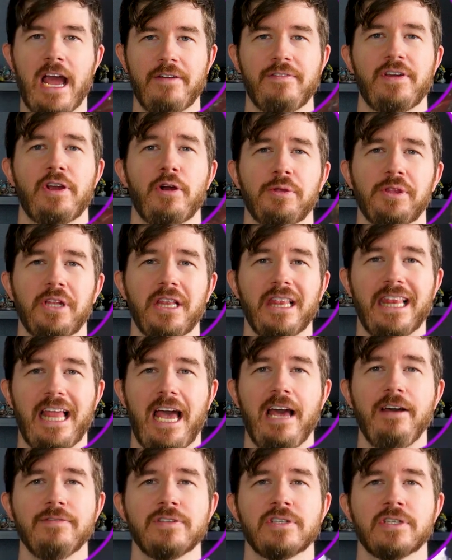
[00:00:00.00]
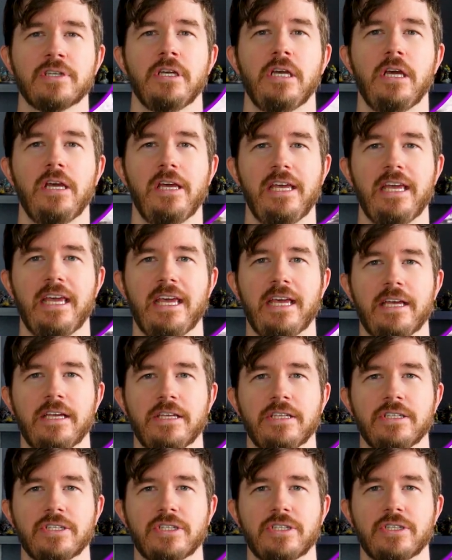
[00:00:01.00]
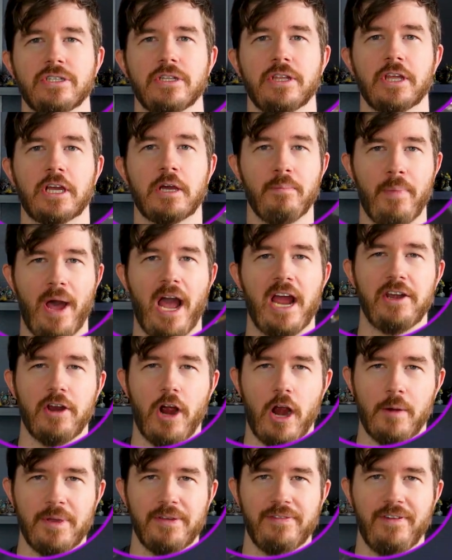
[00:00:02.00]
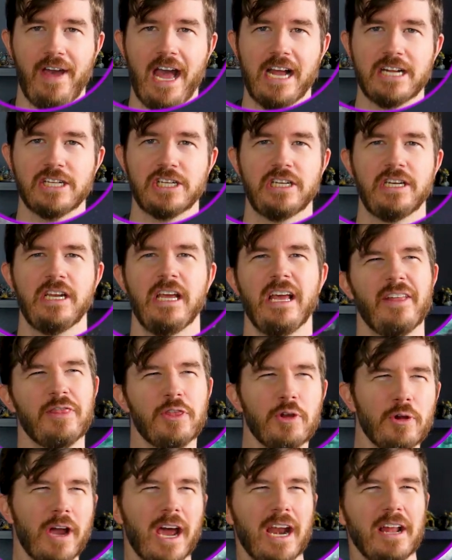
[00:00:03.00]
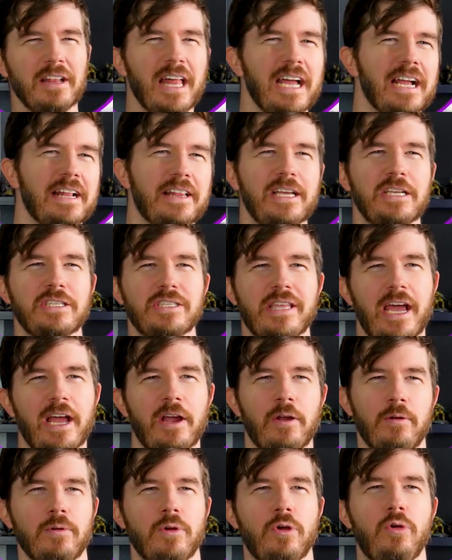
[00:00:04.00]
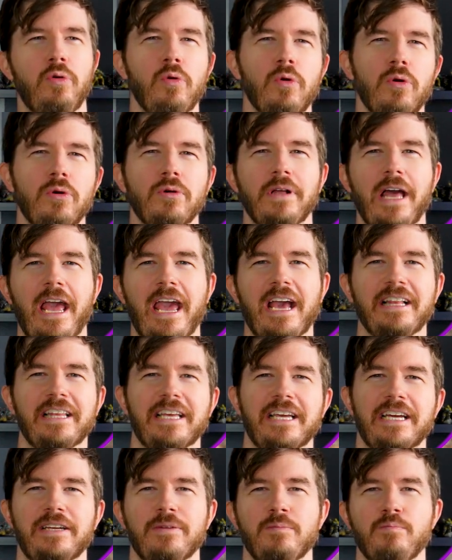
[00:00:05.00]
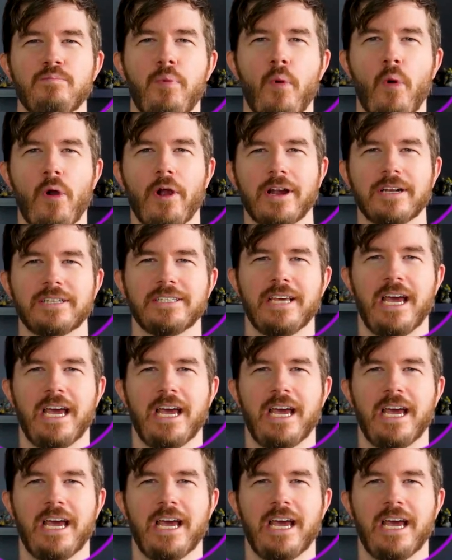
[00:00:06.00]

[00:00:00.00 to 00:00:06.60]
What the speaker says: have here on the left is the Combined Army faction. They're kind of like these like cool alien Borg